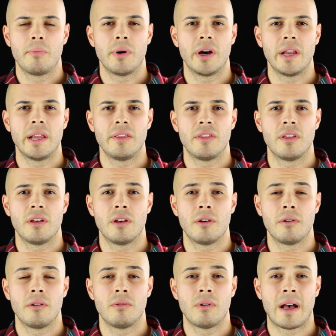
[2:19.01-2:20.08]
But
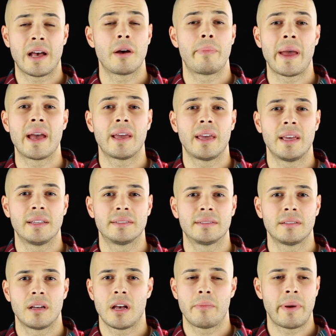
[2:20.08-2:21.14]
I got
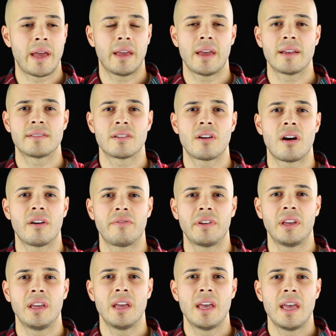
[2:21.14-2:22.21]
pancakes. I got pancakes and
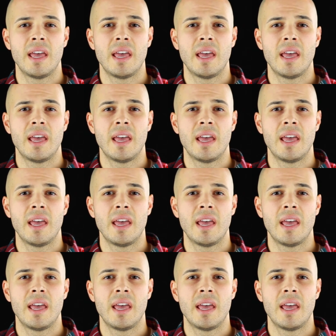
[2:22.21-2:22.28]
coffee,